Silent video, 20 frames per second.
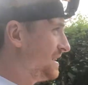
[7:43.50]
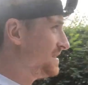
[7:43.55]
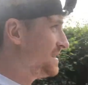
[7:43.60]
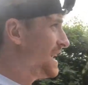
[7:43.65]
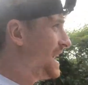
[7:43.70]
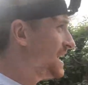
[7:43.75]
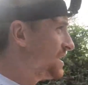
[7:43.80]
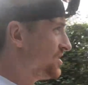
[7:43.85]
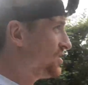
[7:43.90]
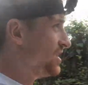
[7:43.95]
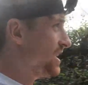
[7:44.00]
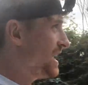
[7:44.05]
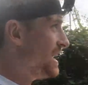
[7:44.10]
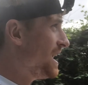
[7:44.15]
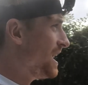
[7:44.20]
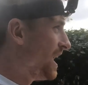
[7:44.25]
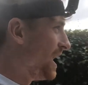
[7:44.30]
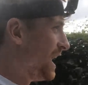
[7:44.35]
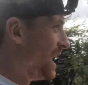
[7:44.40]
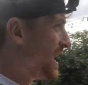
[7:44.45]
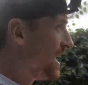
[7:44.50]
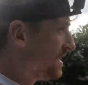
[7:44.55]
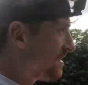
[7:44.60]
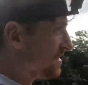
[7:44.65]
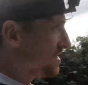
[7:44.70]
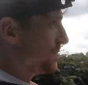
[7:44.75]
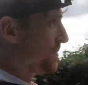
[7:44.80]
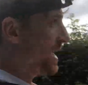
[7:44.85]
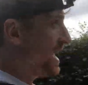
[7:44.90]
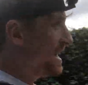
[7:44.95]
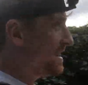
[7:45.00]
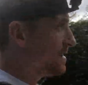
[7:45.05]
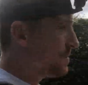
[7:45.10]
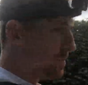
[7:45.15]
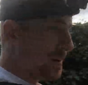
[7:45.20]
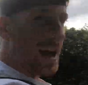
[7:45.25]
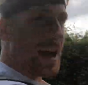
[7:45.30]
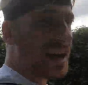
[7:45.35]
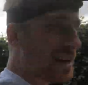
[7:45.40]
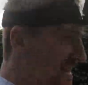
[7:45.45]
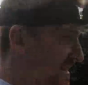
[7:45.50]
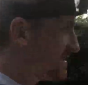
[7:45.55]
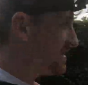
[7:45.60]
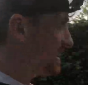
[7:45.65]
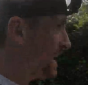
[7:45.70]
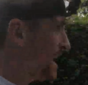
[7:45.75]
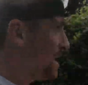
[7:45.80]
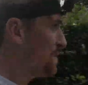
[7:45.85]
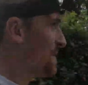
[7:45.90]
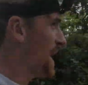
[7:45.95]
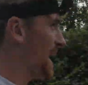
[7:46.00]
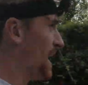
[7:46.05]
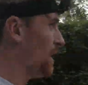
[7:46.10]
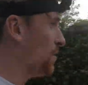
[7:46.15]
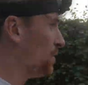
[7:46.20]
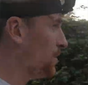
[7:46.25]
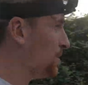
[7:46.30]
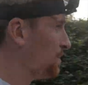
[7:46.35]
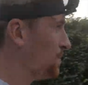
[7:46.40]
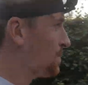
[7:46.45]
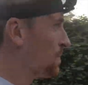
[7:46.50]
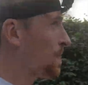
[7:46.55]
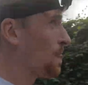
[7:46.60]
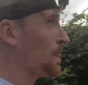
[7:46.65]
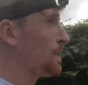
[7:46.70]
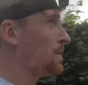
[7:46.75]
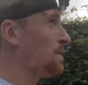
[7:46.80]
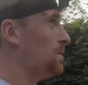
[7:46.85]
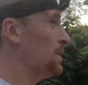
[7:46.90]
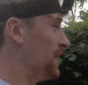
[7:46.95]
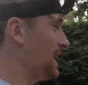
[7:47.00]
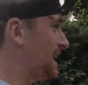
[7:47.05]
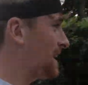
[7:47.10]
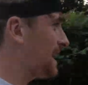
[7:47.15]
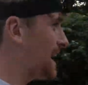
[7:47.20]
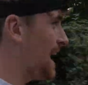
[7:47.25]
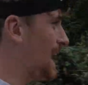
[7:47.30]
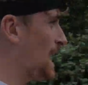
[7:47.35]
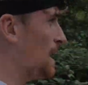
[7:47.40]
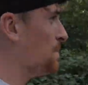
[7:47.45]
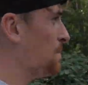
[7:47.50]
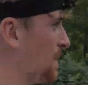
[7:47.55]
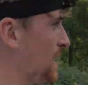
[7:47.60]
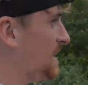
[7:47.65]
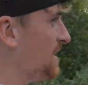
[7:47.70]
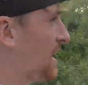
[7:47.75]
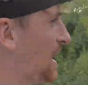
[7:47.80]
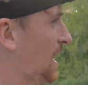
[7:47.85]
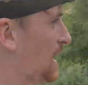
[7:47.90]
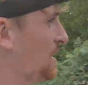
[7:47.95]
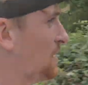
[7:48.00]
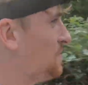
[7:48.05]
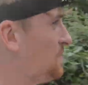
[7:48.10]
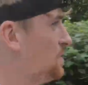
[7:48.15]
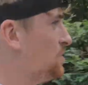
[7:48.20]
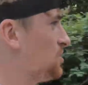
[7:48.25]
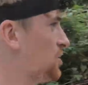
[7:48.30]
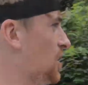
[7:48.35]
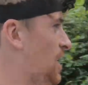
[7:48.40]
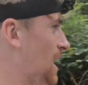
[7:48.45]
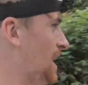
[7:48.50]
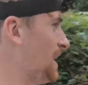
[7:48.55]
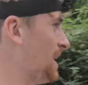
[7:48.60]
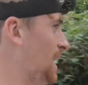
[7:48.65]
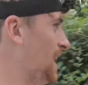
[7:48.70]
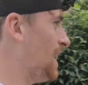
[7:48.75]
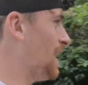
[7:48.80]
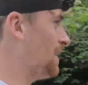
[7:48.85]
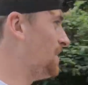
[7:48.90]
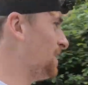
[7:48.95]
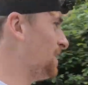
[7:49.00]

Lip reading: it's actually hard to make the back step out, but it can be done if you're trying hard